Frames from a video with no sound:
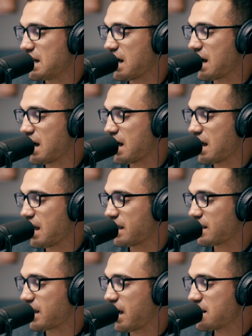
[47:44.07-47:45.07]
Uh,
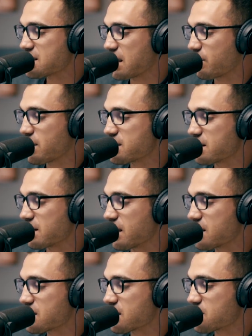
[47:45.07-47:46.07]
it kind of segues into
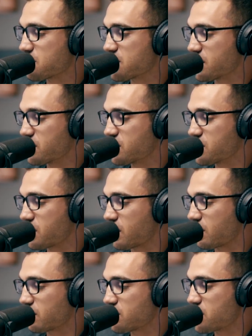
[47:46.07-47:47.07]
this because we just shit
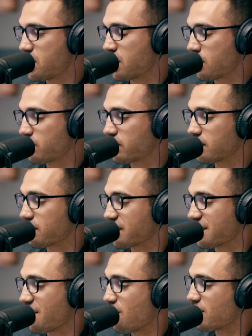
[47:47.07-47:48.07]
on Jacob for living
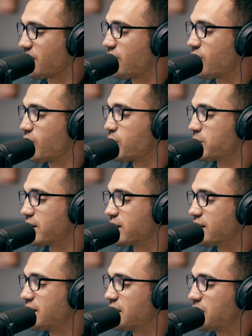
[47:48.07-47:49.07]
in Oklahoma.